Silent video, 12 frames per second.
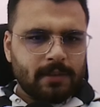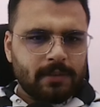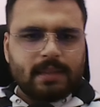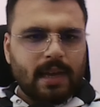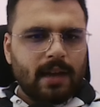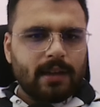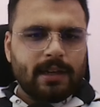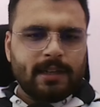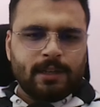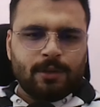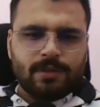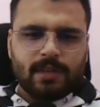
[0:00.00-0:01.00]
And Tal
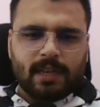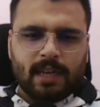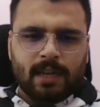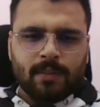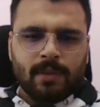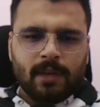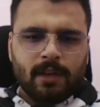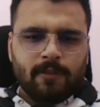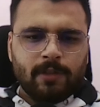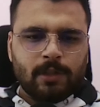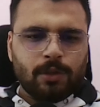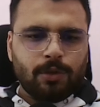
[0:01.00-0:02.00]
continues the game
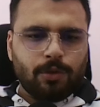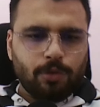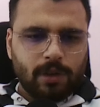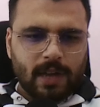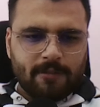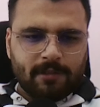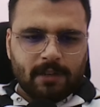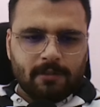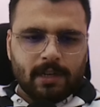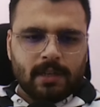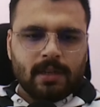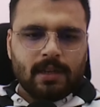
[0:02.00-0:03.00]
with rook
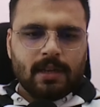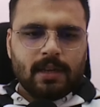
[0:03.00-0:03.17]
fd1,